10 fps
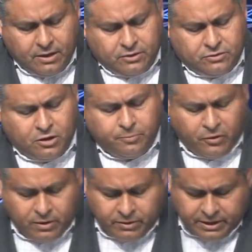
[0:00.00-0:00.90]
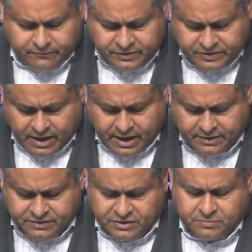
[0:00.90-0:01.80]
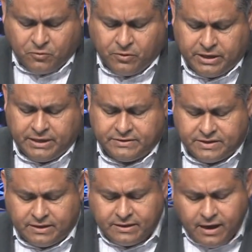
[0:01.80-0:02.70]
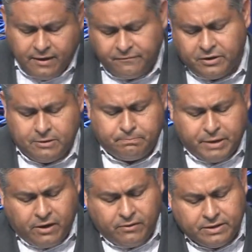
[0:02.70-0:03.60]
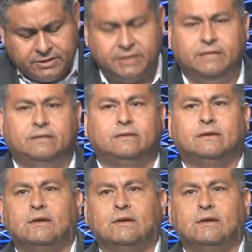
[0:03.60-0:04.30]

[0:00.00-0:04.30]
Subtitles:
Third point I want to emphasize this morning is that confident parenting